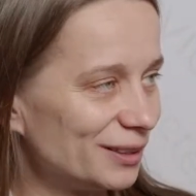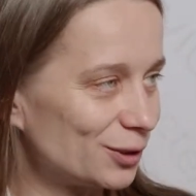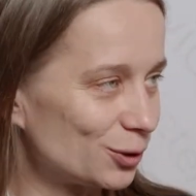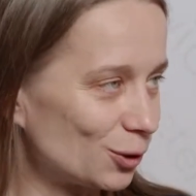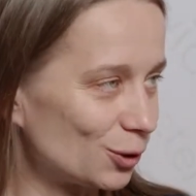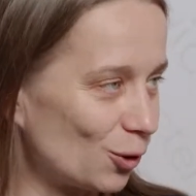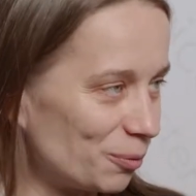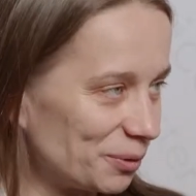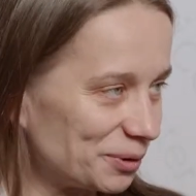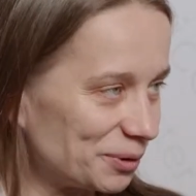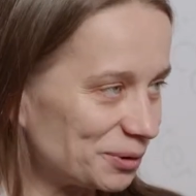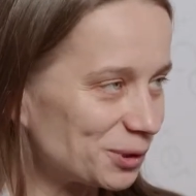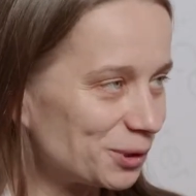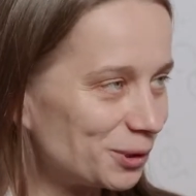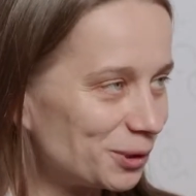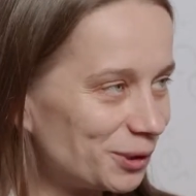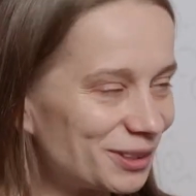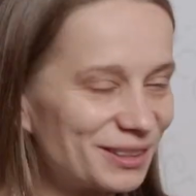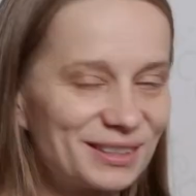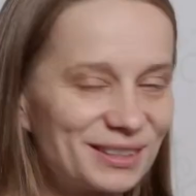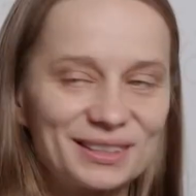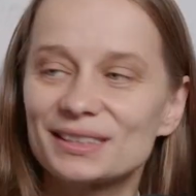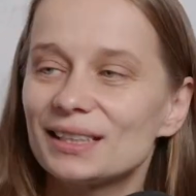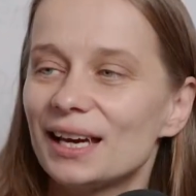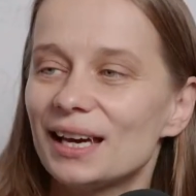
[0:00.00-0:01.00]
So with
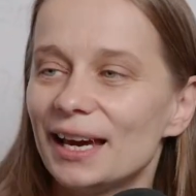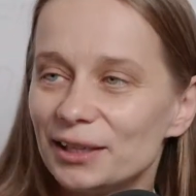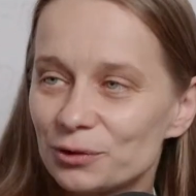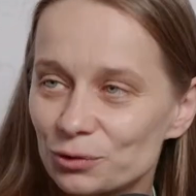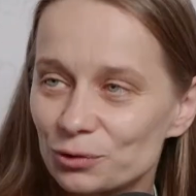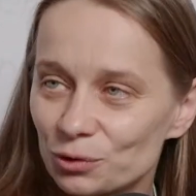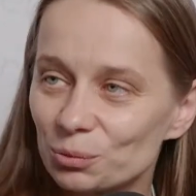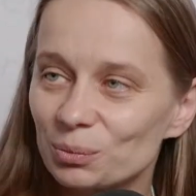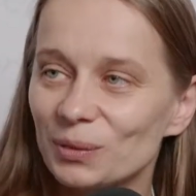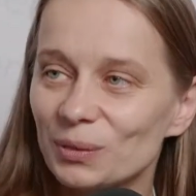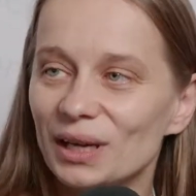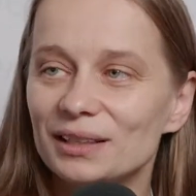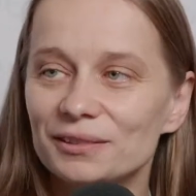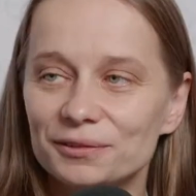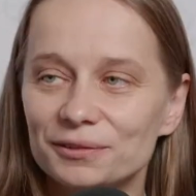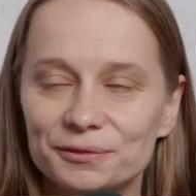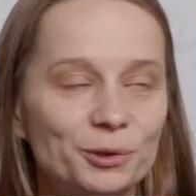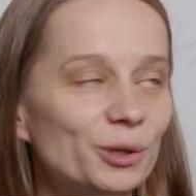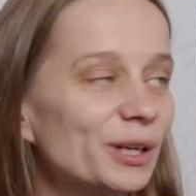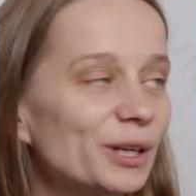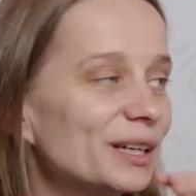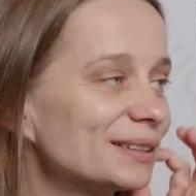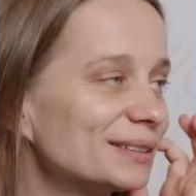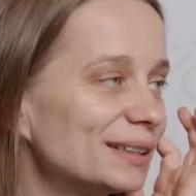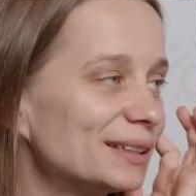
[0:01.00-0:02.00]
Kyrgyz hydromet,
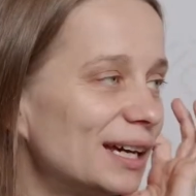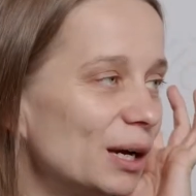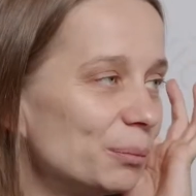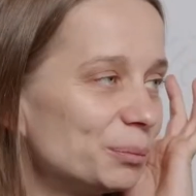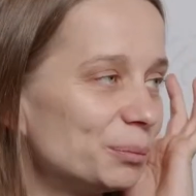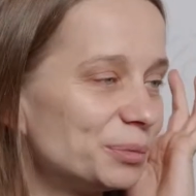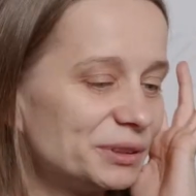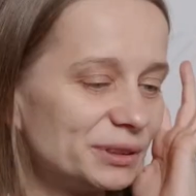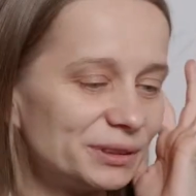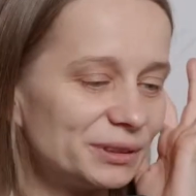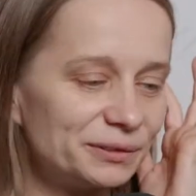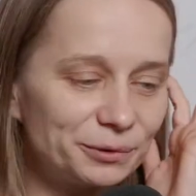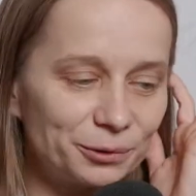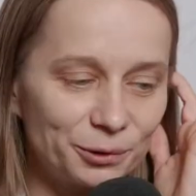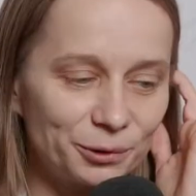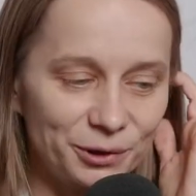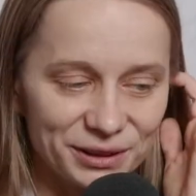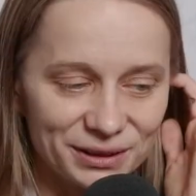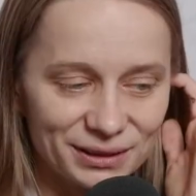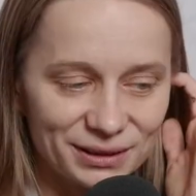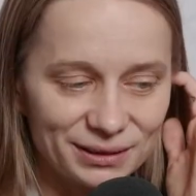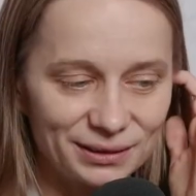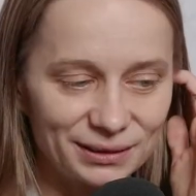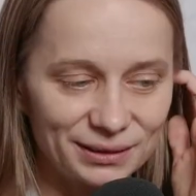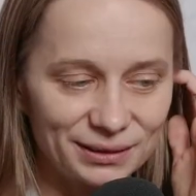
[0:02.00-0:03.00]
for example, for
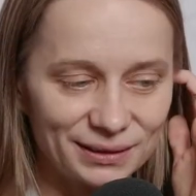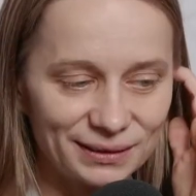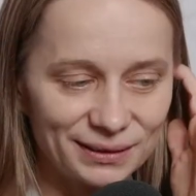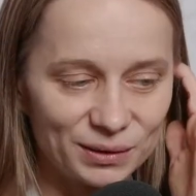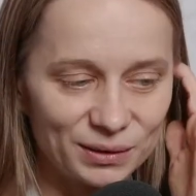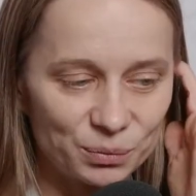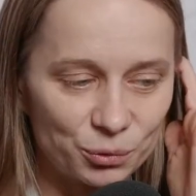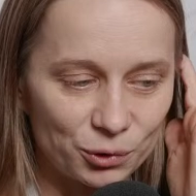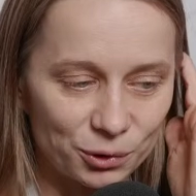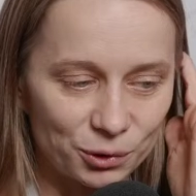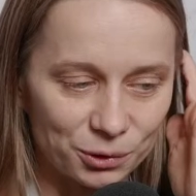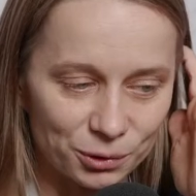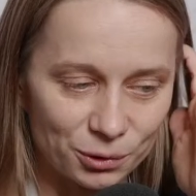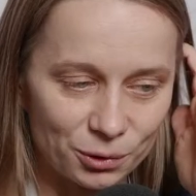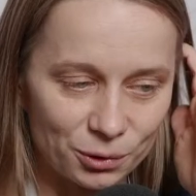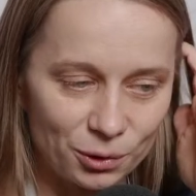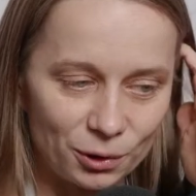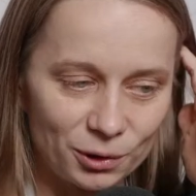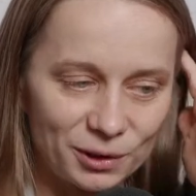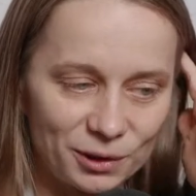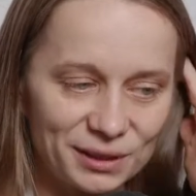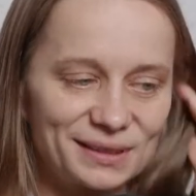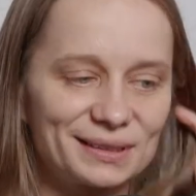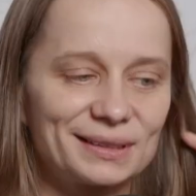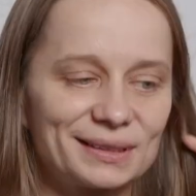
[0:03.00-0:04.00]
the Kyrgyz
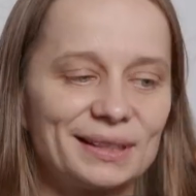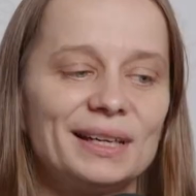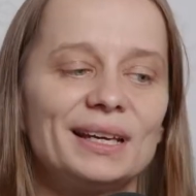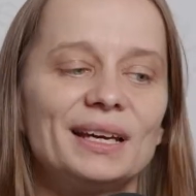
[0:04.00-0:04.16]
protocols.